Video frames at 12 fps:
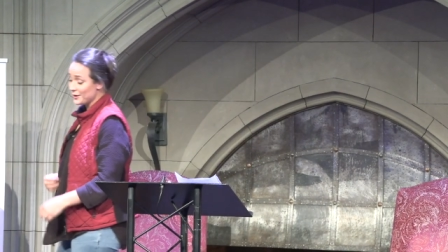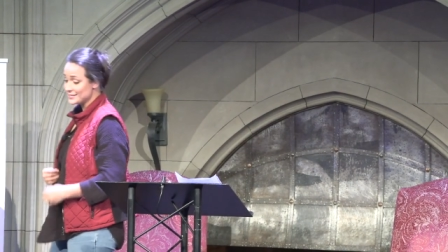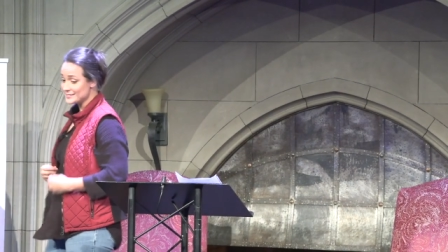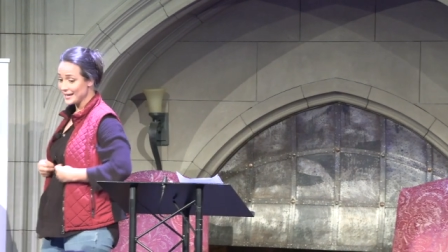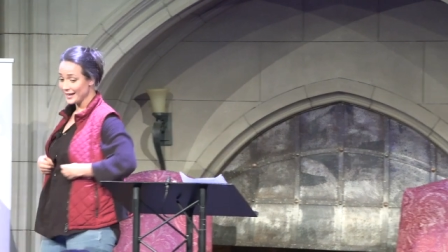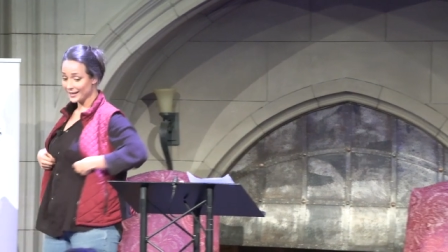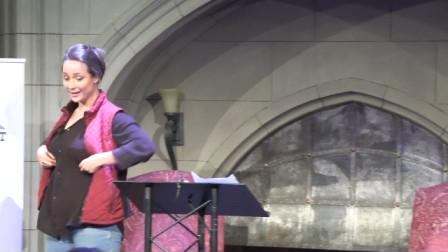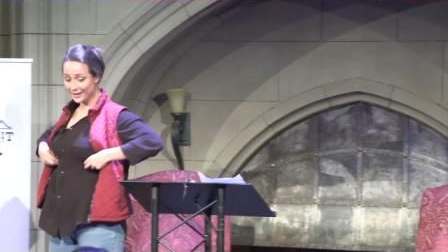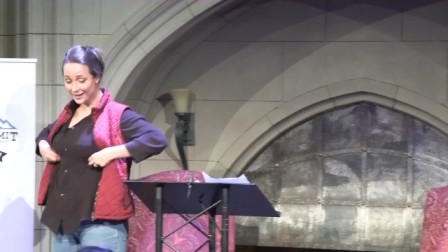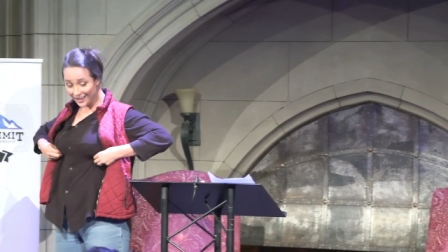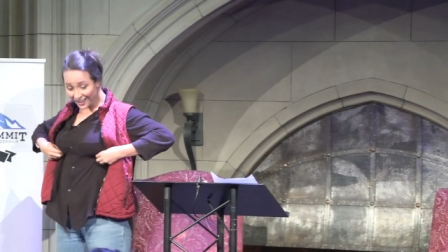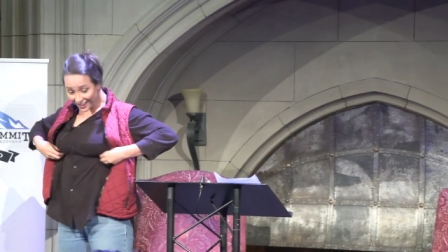excited.
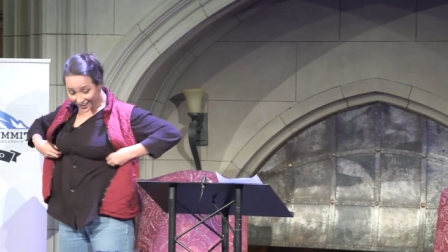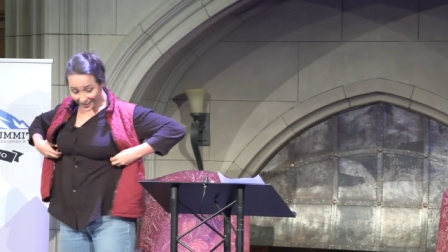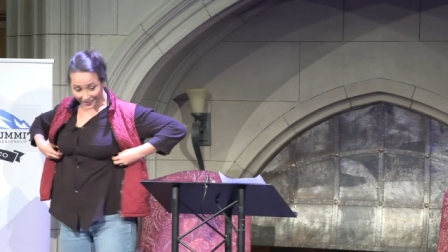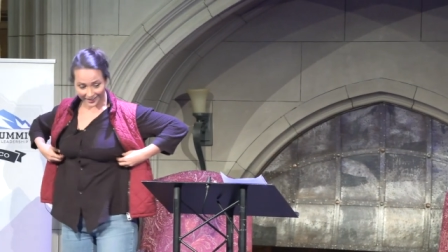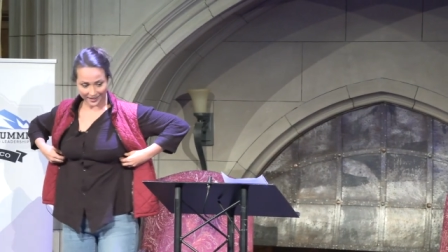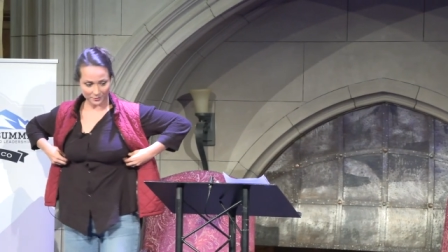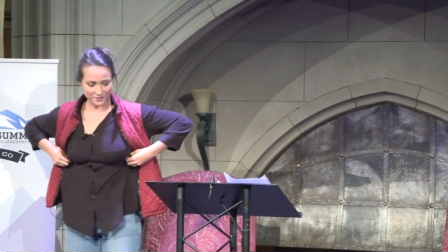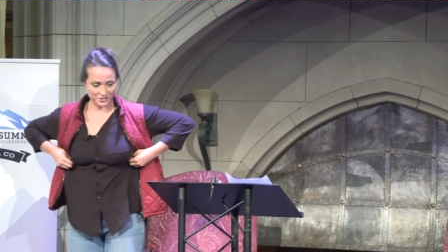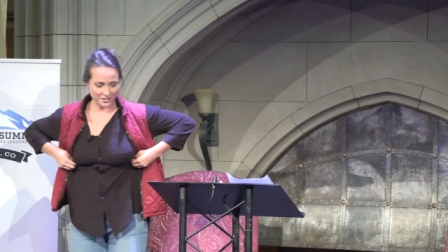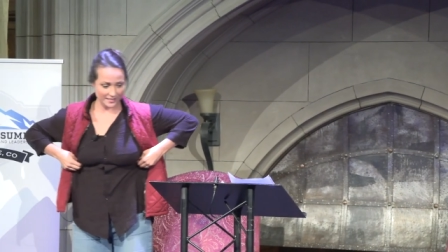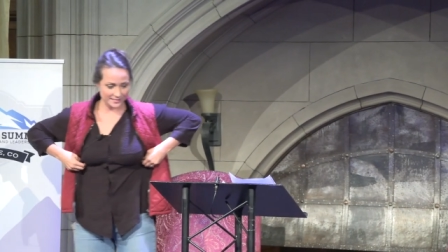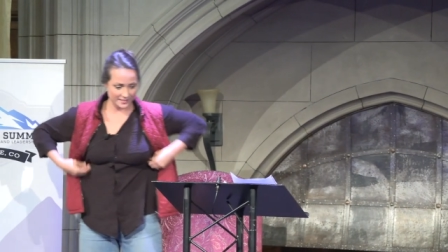I got to
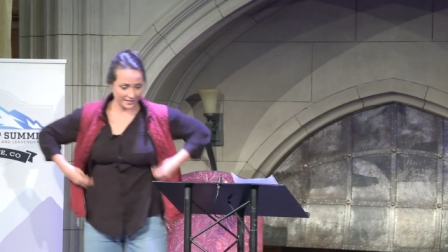adjust